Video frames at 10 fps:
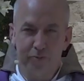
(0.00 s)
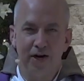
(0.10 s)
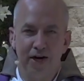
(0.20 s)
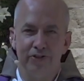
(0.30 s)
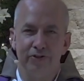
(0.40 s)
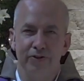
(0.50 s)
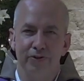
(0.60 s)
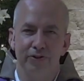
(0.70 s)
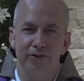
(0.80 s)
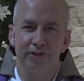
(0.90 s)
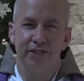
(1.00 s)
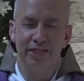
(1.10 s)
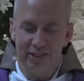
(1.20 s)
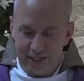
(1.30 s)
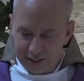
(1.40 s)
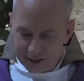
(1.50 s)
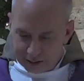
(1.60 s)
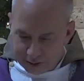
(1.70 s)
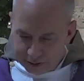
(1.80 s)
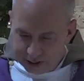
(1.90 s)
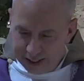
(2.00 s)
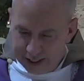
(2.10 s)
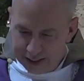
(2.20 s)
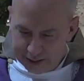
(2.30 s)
Sino en los brazos de San